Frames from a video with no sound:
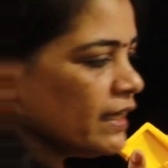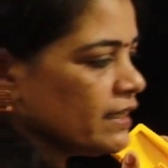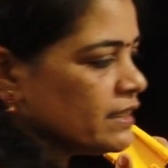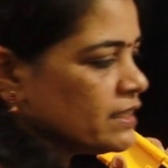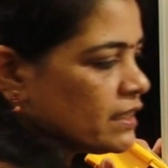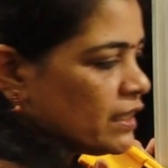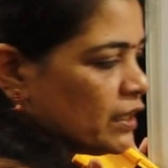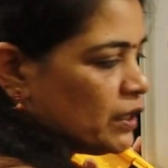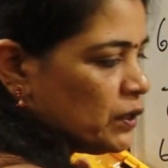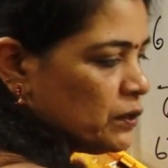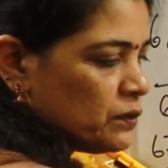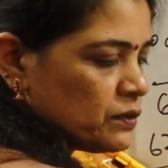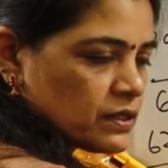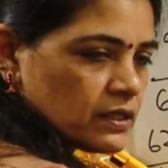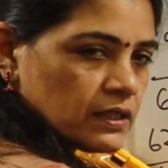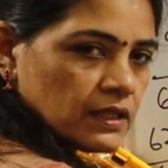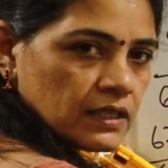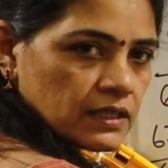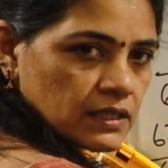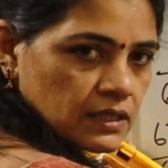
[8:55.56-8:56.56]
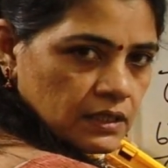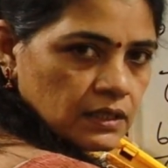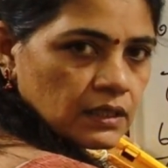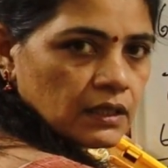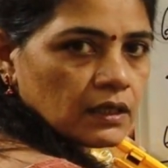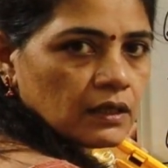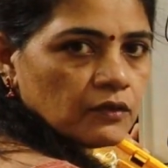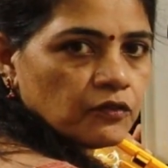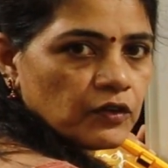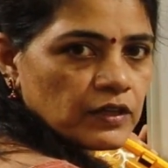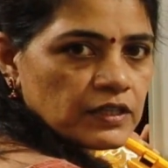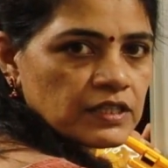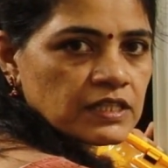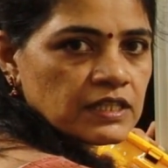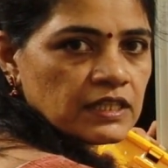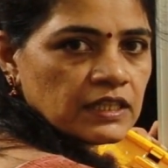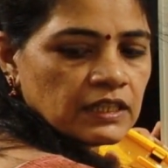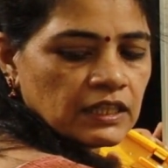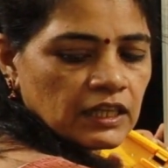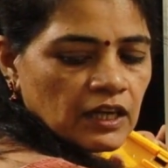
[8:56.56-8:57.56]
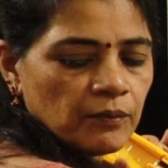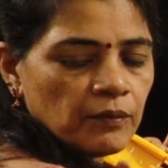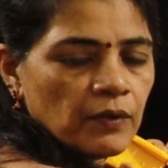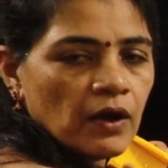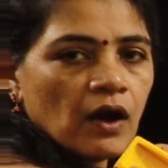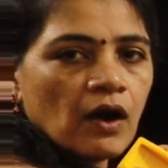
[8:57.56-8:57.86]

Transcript: get reduced this first term,